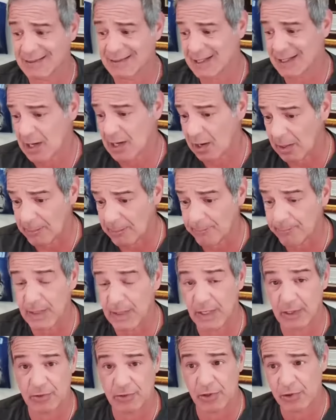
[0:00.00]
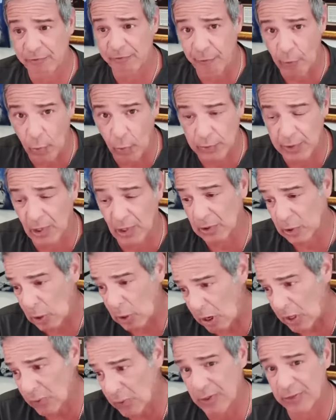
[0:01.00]
to come into the fold,
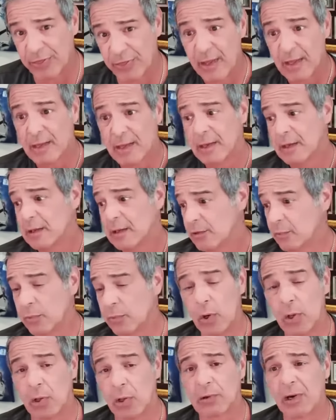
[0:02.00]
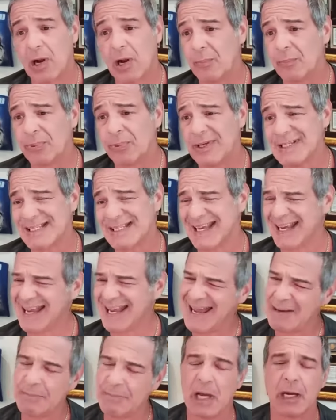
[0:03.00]
along with the Royal Crown Prince saying,
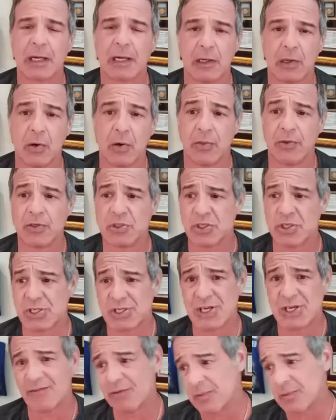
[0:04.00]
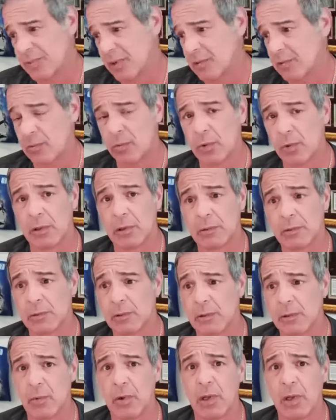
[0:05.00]
I'm not going to go to the G7, but
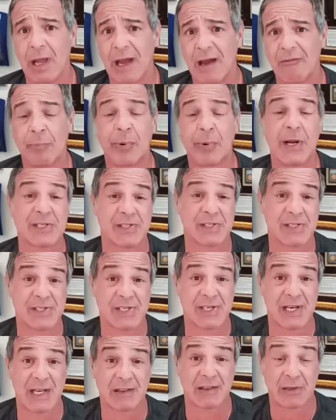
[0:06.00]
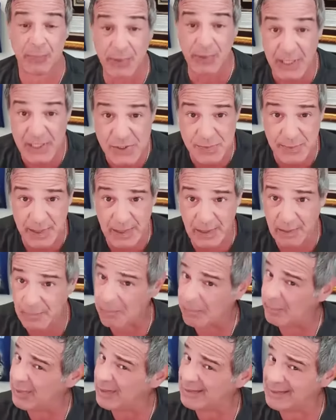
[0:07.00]
we'll have presence at the BRICS meeting,
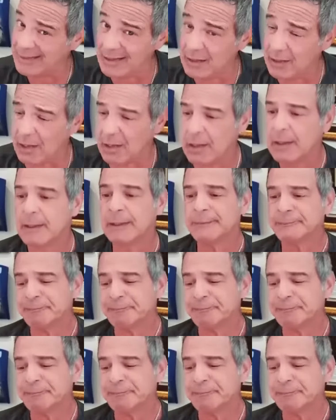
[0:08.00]
big deal,